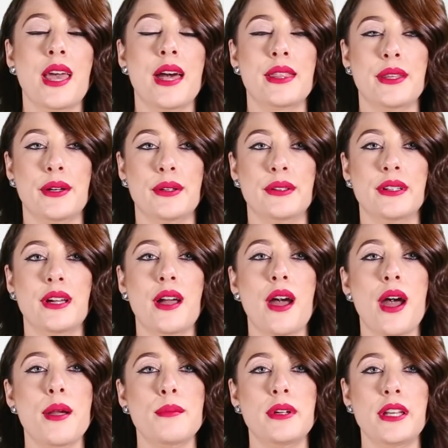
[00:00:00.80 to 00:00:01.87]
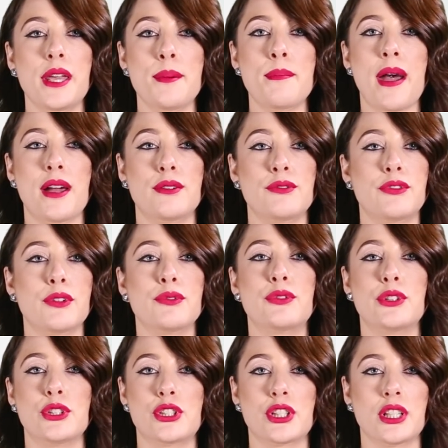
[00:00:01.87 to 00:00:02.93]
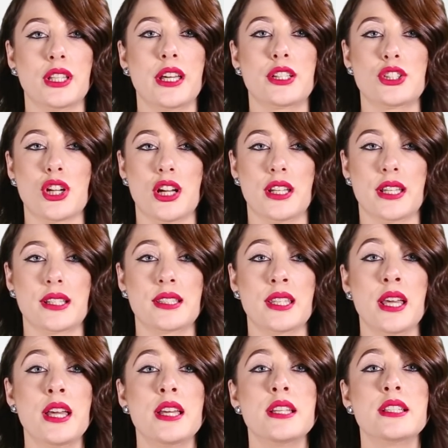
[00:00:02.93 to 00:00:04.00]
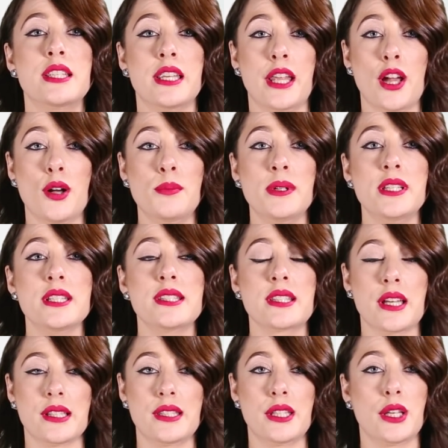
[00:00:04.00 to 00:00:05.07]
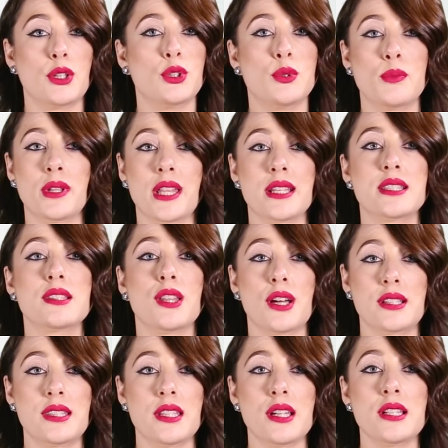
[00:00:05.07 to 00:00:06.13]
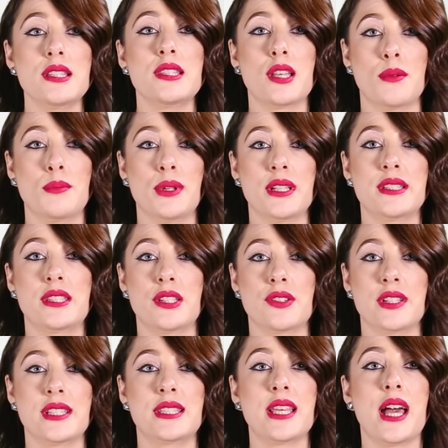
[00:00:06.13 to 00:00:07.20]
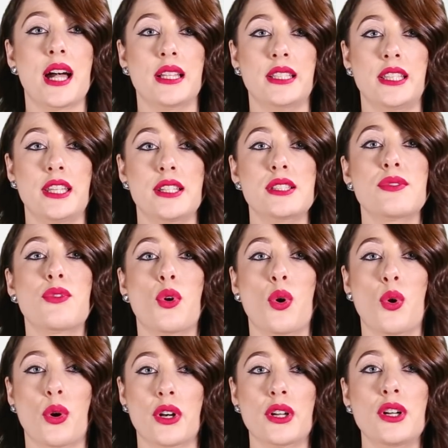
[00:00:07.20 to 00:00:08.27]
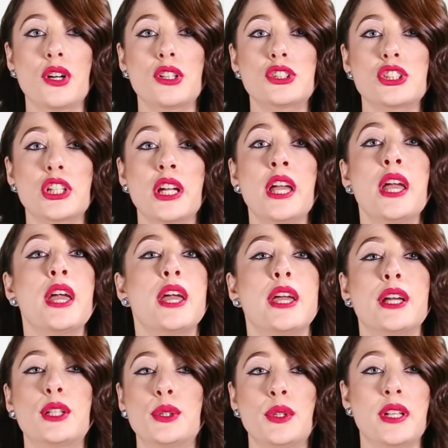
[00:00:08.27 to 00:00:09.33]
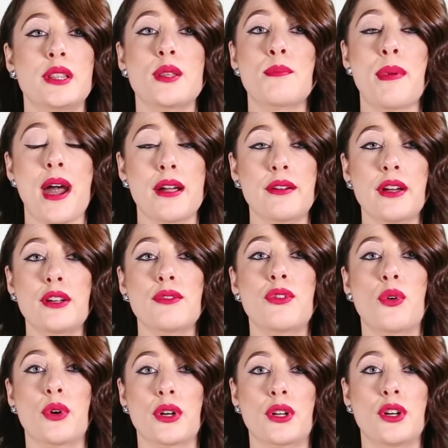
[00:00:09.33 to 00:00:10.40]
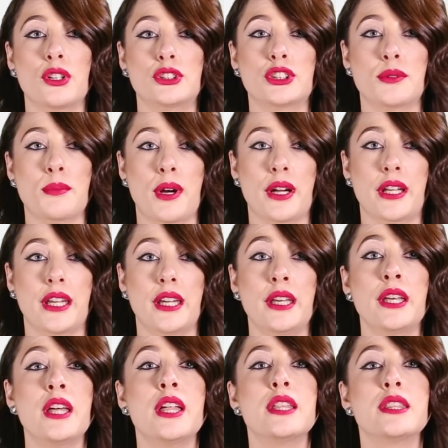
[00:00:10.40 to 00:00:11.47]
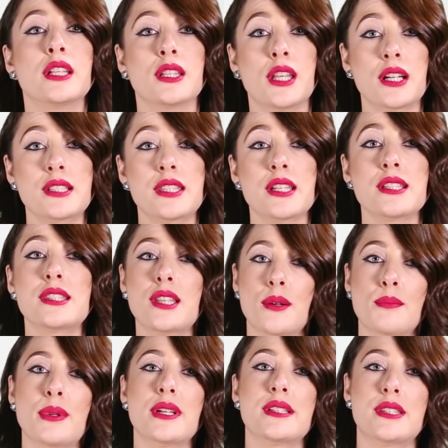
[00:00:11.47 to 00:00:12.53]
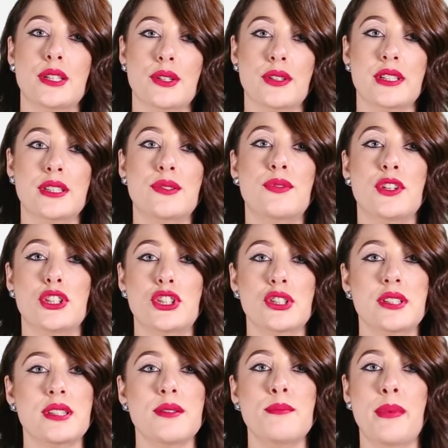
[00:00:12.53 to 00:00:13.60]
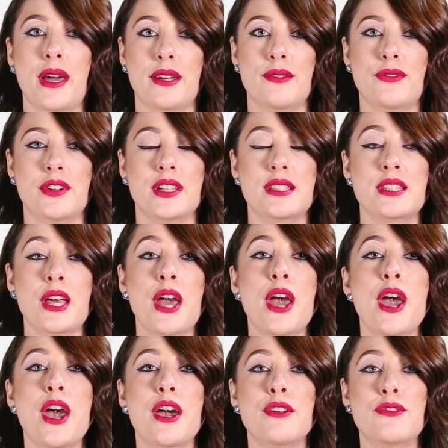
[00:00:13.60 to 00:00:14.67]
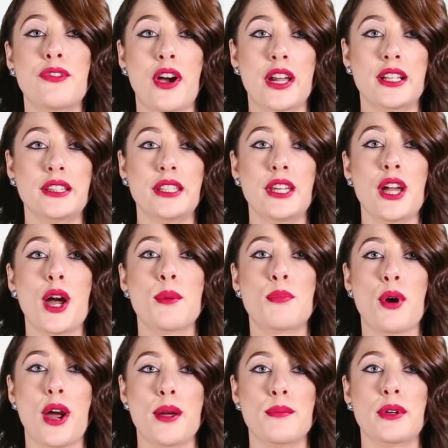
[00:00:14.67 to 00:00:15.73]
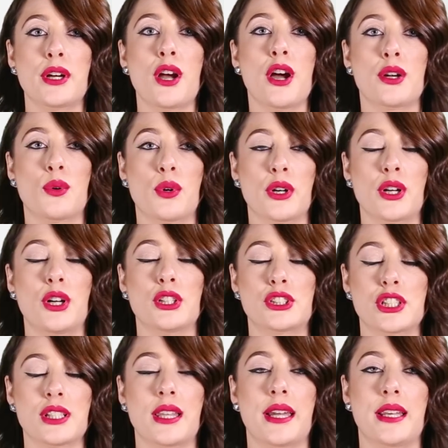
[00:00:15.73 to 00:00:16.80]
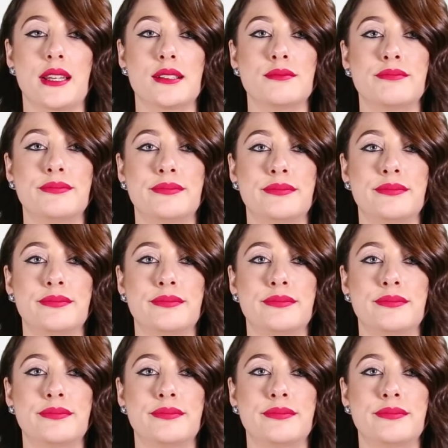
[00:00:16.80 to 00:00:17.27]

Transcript: Hello, I'm Renee Batten from Future Electronics. Today I'll be discussing Lumiled's Luxeon SunPlus series LEDs for horticulture, including the background of horticulture market, the Luxeon SunPlus series features and benefits, and finally a primer on horticulture lighting.